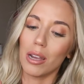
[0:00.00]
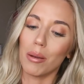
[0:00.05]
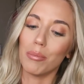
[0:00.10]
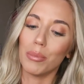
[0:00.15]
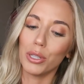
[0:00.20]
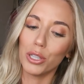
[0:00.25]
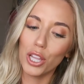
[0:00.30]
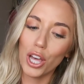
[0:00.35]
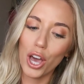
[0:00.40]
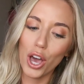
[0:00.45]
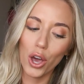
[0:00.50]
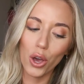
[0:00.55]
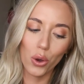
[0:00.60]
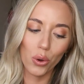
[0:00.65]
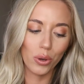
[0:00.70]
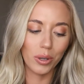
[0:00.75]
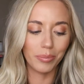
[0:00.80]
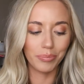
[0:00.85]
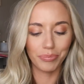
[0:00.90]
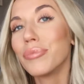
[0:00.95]
down
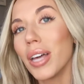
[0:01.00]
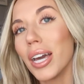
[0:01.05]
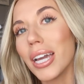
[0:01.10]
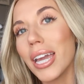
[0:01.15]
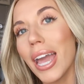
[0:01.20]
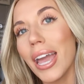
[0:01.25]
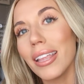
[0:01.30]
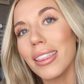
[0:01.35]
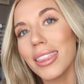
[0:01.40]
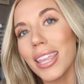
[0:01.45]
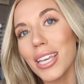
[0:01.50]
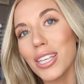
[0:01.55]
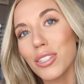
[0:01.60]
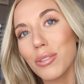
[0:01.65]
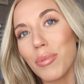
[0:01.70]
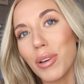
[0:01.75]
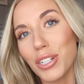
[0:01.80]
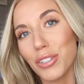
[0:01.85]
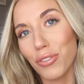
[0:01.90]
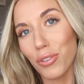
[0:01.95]
below. Again, thanks
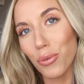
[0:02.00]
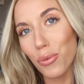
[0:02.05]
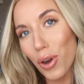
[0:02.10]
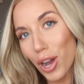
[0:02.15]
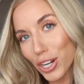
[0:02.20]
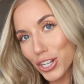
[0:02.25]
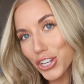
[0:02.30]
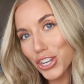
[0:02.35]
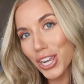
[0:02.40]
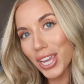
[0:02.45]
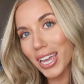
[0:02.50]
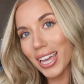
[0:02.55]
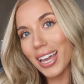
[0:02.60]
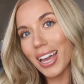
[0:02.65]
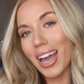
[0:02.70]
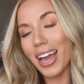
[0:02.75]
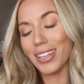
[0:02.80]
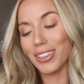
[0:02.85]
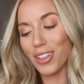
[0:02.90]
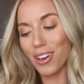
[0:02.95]
so much for
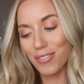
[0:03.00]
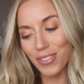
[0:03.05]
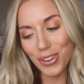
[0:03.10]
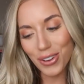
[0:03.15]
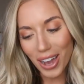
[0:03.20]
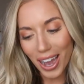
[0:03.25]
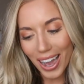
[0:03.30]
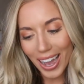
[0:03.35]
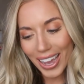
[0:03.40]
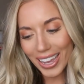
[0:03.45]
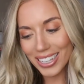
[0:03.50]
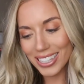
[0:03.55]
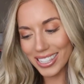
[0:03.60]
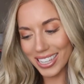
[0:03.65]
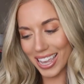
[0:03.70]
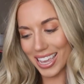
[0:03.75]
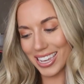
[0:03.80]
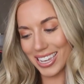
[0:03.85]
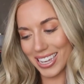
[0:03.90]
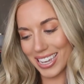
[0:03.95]
watching. I love you guys,
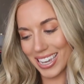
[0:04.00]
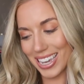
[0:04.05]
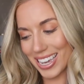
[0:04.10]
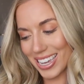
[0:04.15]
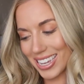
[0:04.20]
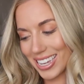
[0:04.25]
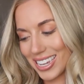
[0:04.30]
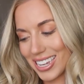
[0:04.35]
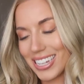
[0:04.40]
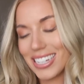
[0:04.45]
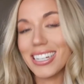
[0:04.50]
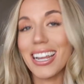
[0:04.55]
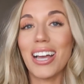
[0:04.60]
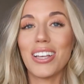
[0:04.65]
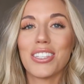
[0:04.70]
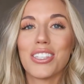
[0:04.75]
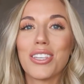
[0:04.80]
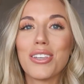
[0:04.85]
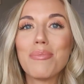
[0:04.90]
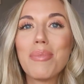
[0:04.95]
and
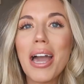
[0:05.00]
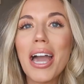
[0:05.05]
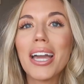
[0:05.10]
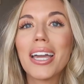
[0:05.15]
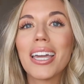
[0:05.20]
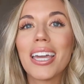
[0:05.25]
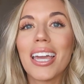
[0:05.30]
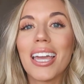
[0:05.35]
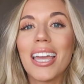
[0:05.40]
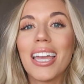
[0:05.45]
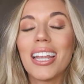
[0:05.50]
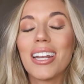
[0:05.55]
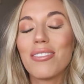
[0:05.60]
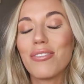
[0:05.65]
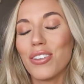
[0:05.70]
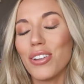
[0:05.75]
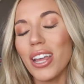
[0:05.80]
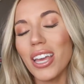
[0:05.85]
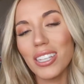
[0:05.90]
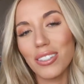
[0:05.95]
I'll see you back in a
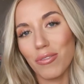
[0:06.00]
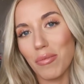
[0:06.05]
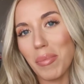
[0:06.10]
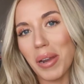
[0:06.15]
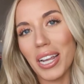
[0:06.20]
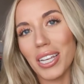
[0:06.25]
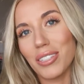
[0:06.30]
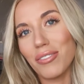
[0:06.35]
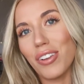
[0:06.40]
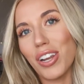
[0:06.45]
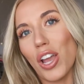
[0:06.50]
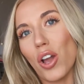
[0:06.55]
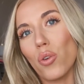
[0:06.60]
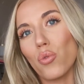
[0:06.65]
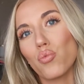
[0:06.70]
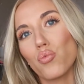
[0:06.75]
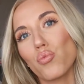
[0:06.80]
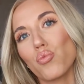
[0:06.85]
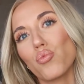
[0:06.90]
few days for my next video.